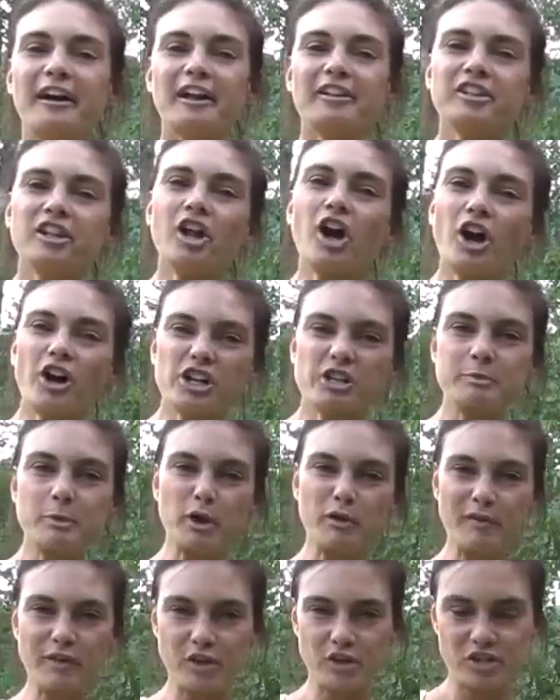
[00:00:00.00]
a little hard to
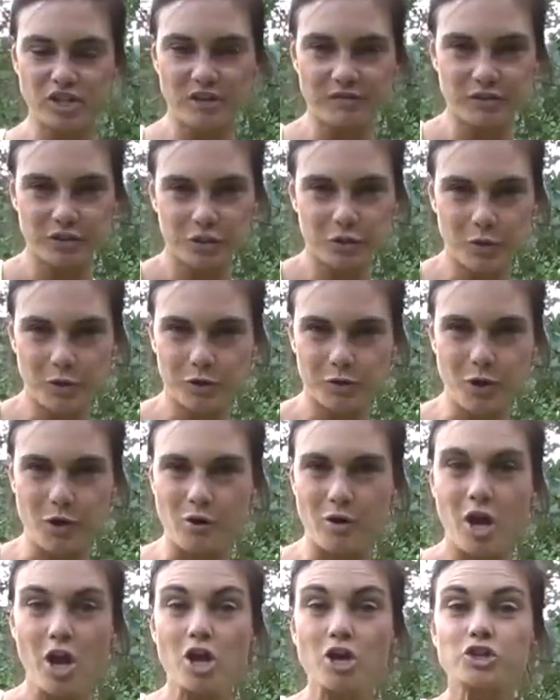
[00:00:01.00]
motivate yourself to do on your
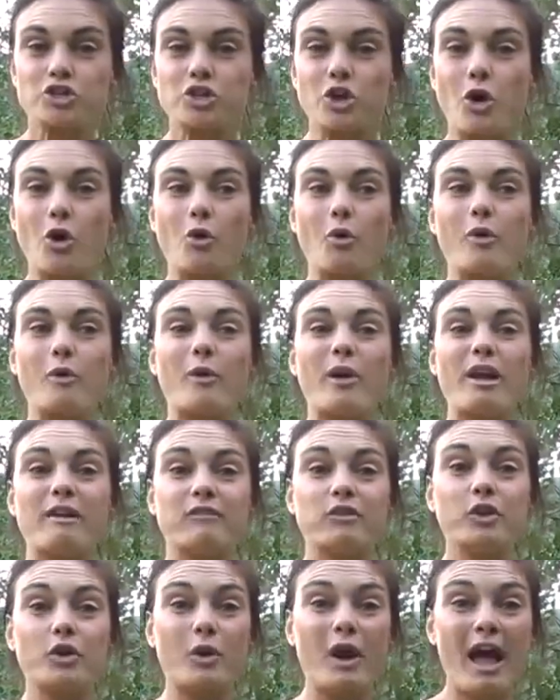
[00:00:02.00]
own. So
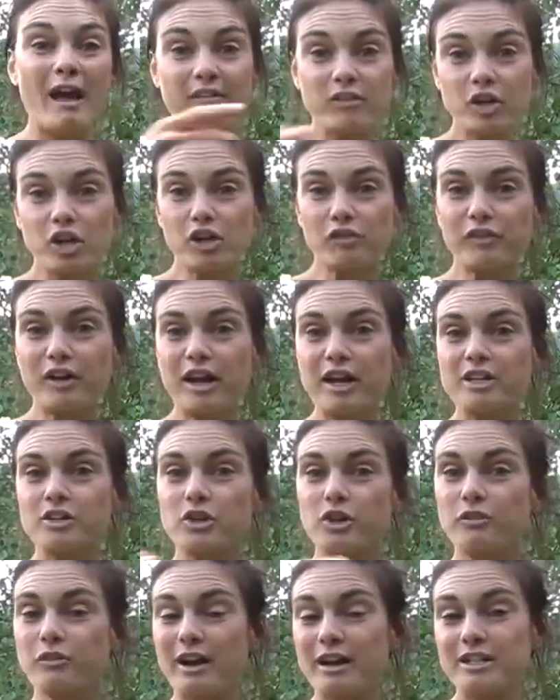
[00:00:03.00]
if you don't have a girlfriend
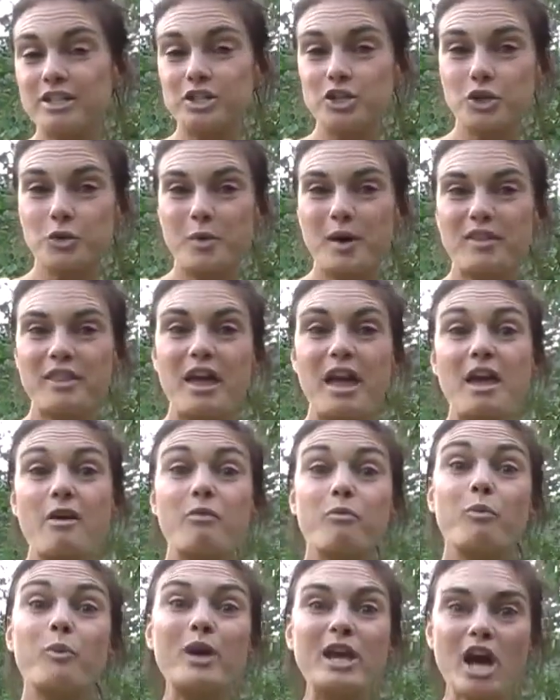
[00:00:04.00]
or friend to do it with,
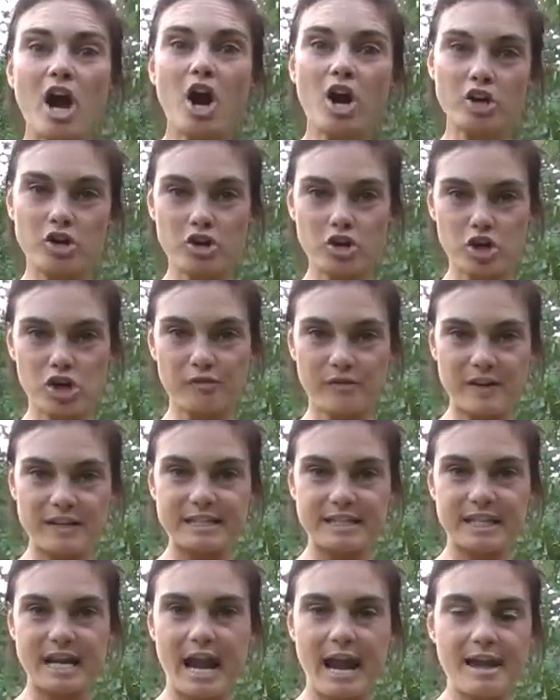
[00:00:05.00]
we are your
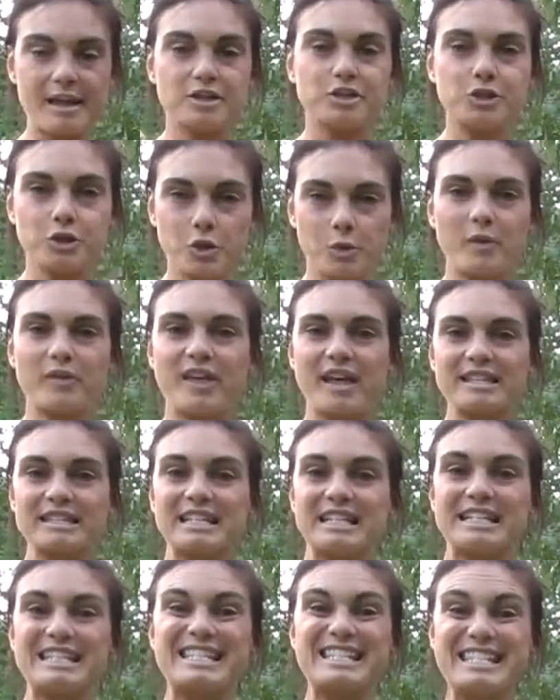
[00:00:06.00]
girlfriends today. Do it with us.
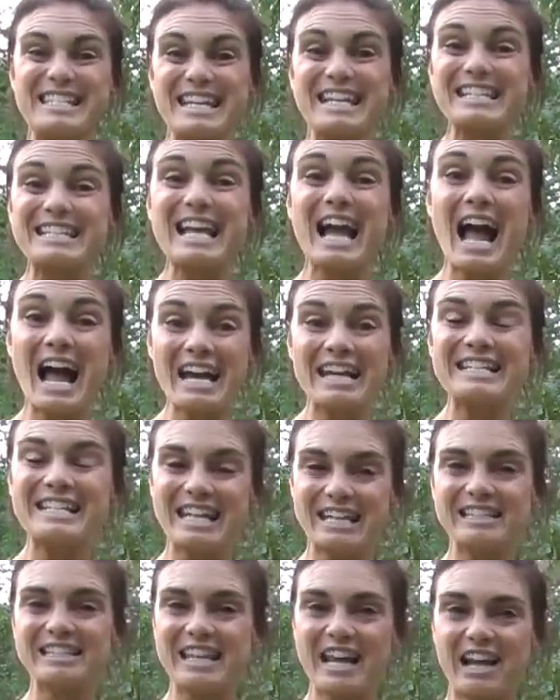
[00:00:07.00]
It is six high
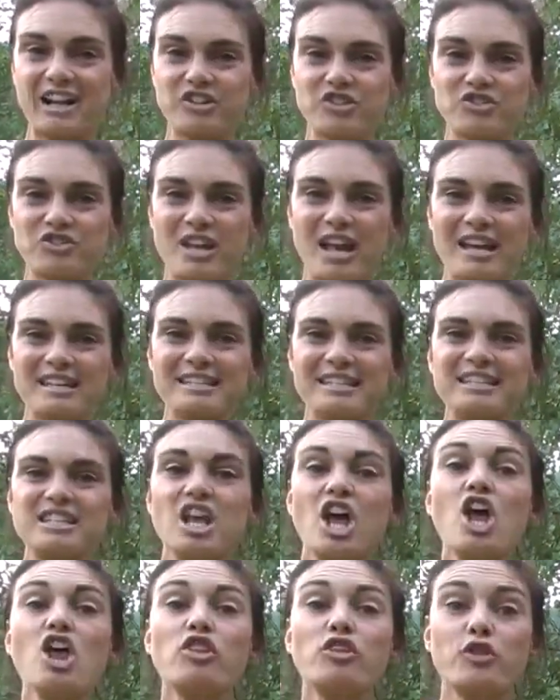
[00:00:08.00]
intensity exercises,
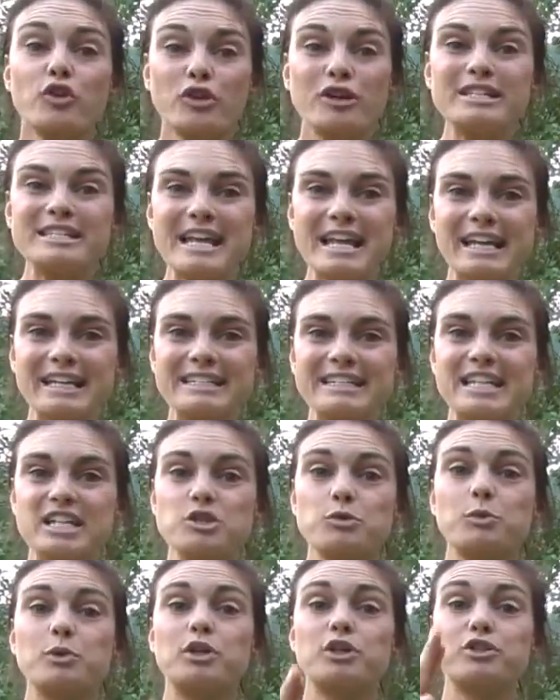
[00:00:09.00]
30 seconds
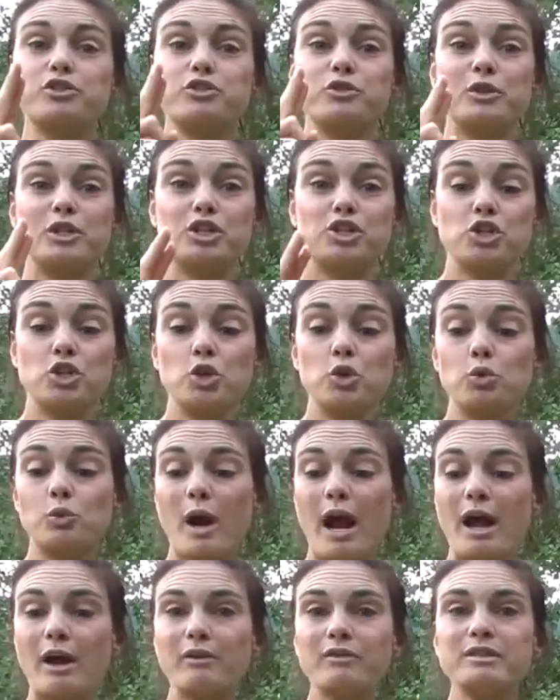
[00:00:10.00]
each. We are doing two
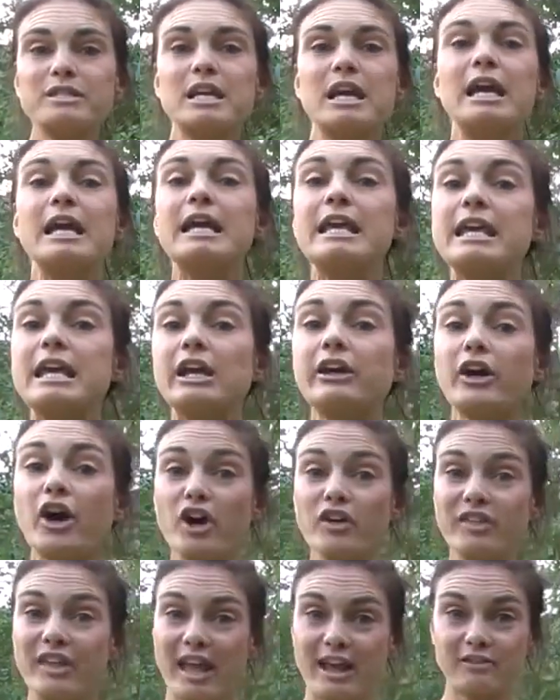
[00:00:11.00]
rounds. Here
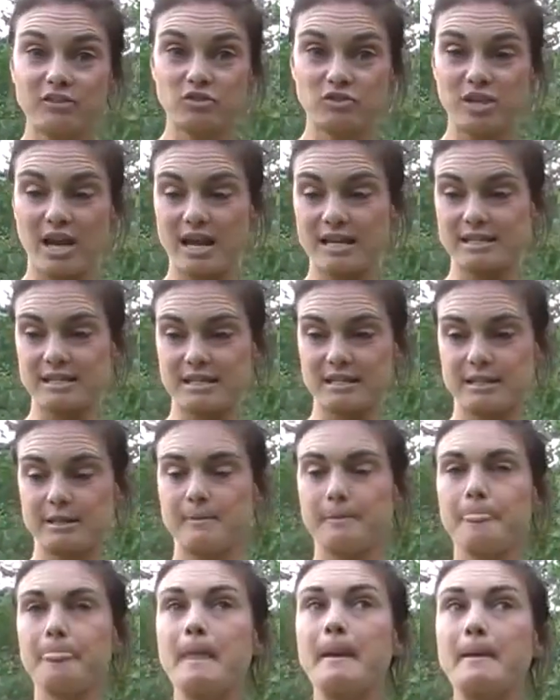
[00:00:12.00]
are the exercises.
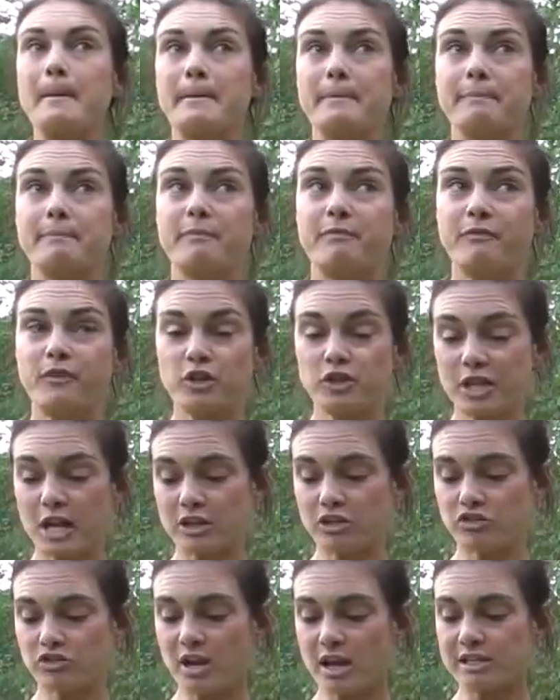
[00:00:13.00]
First
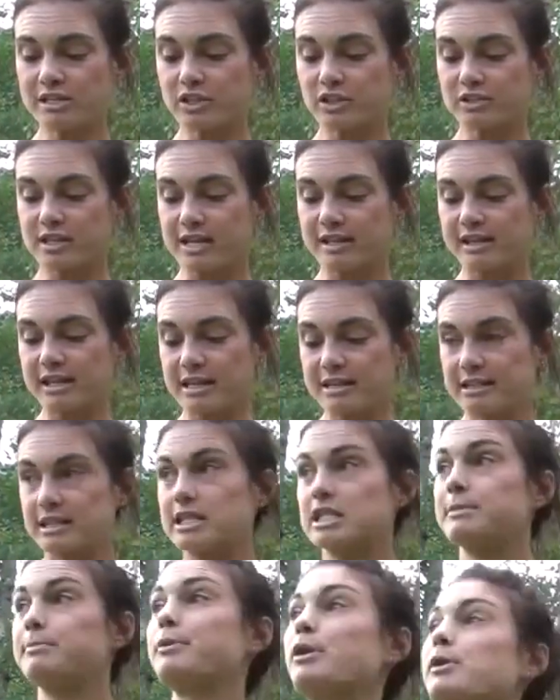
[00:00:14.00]
exercise looks like this. It's a